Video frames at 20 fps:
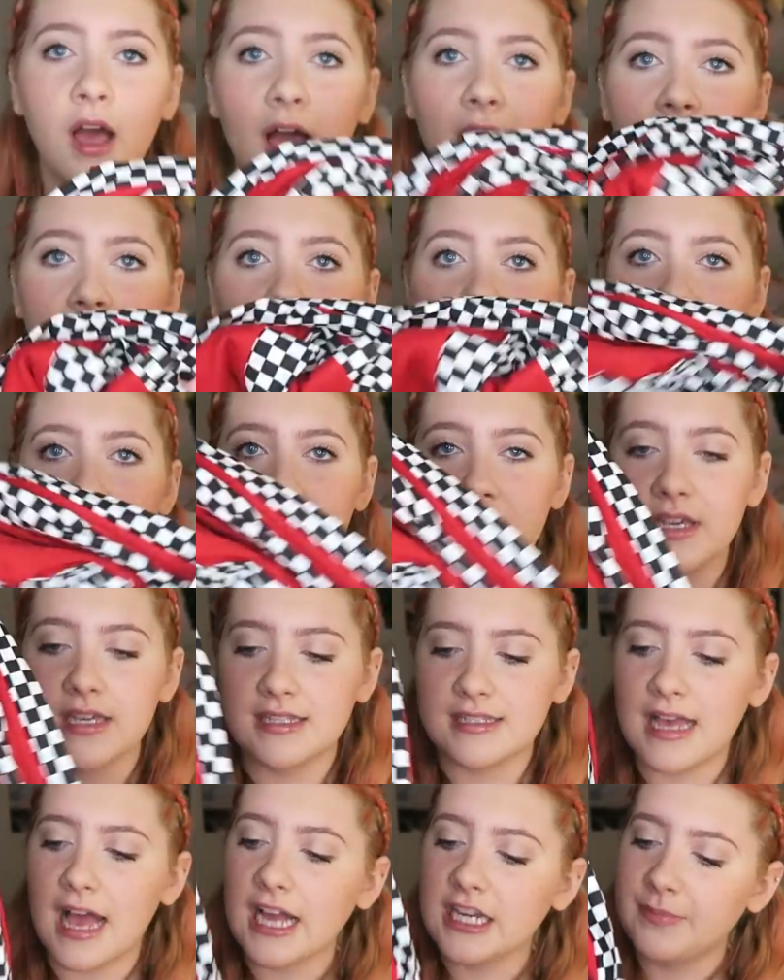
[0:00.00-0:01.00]
I got the
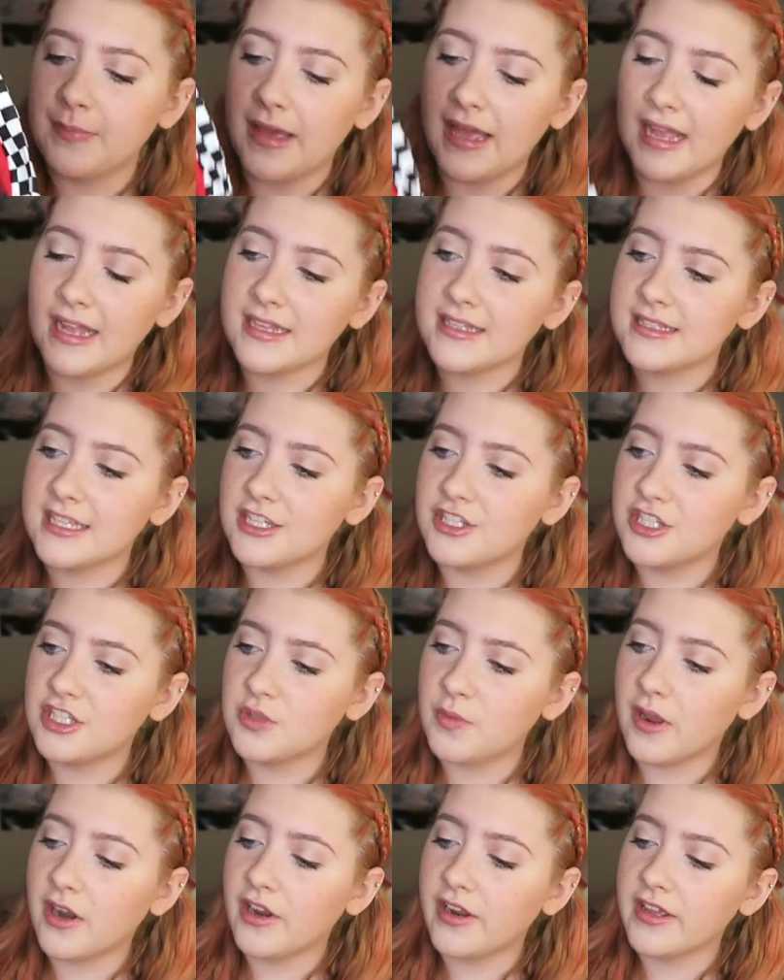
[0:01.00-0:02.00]
exact pants that
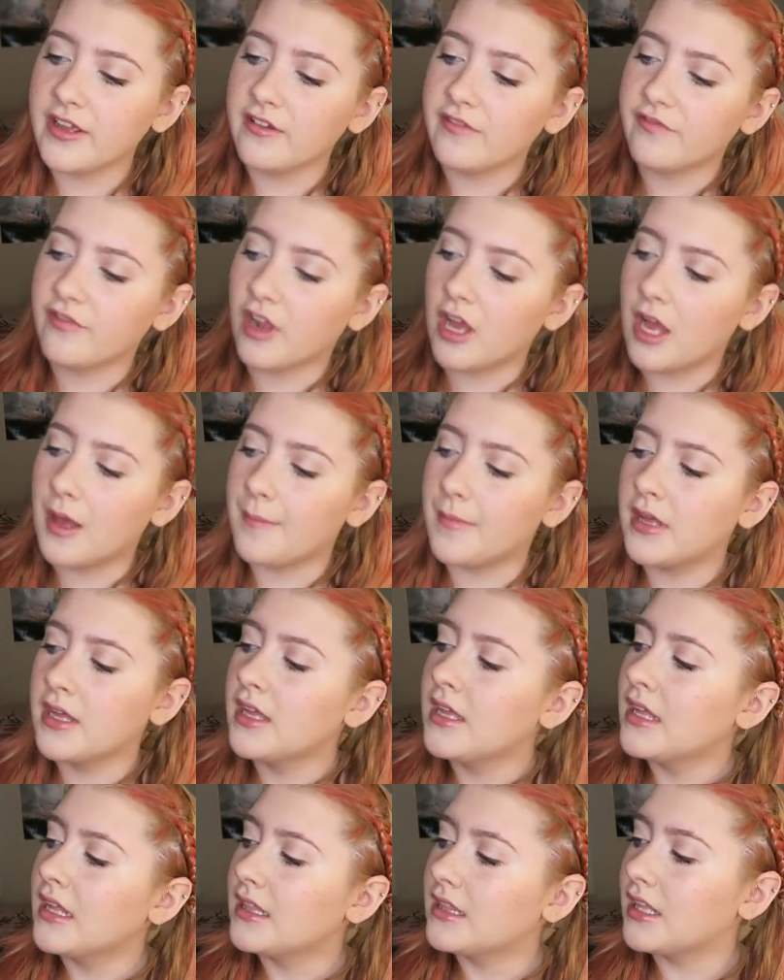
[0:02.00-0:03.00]
she's wearing from
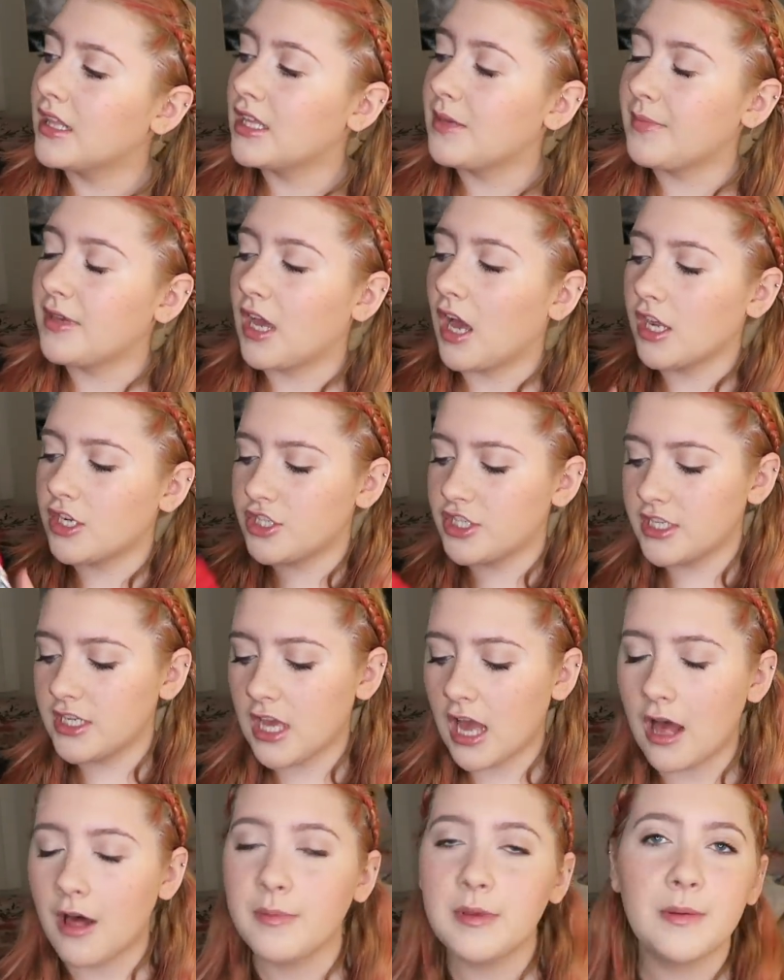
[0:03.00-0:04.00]
Lily
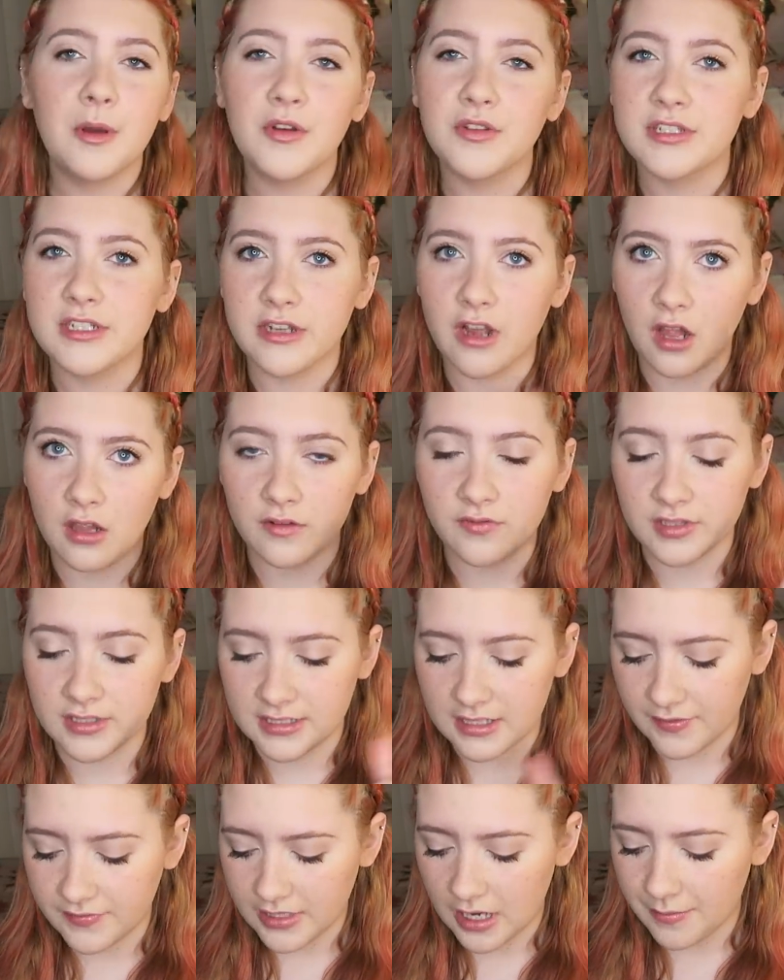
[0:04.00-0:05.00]
Biachi. I'll be posting all of the
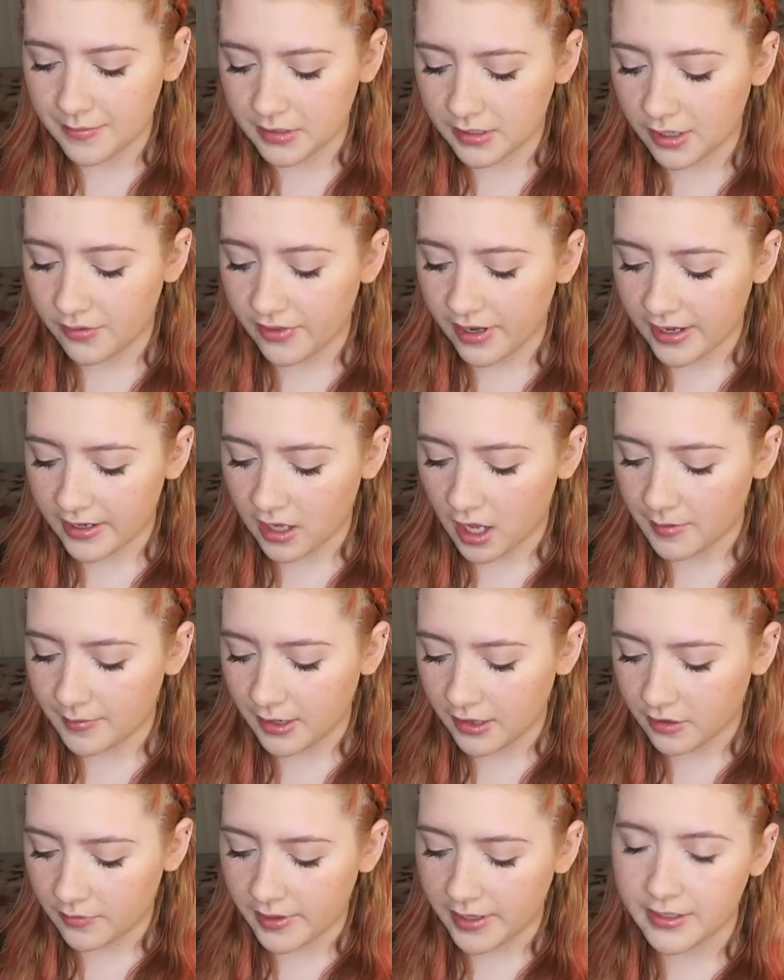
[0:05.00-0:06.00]
stuff down below that I got,
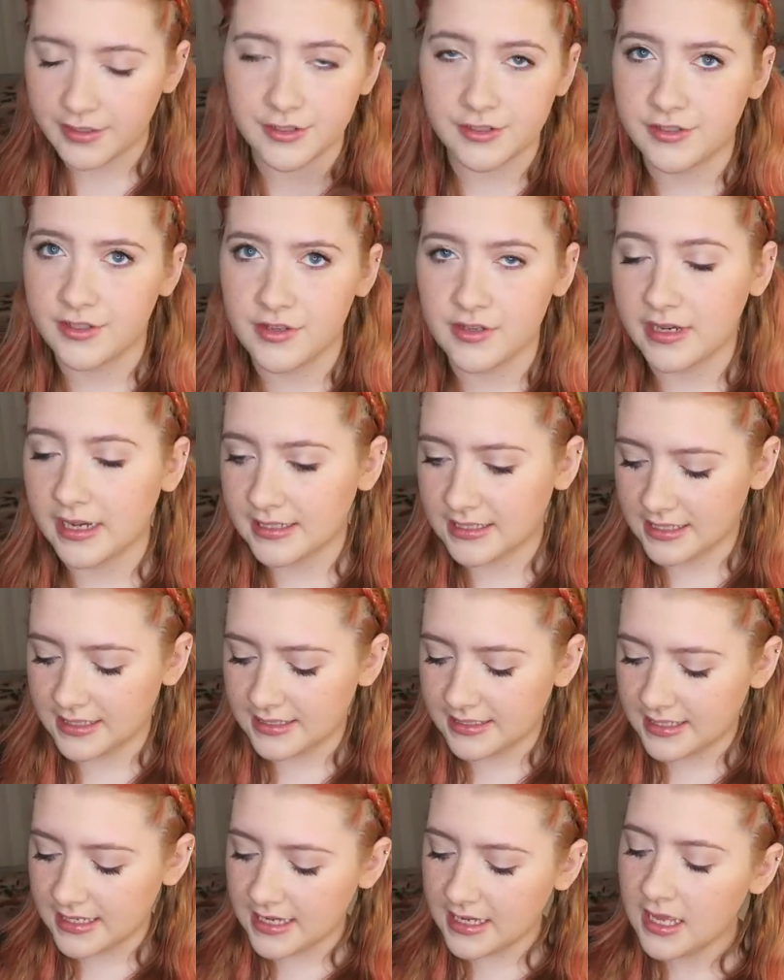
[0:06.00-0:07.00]
by the way, just so you guys
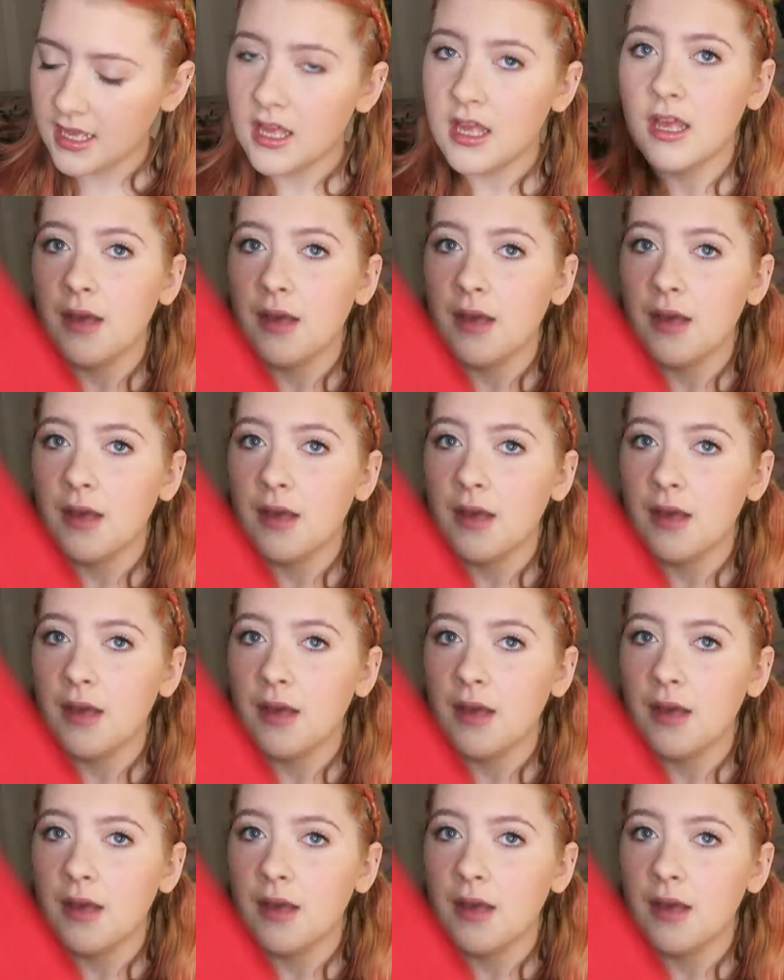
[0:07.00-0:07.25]
can see.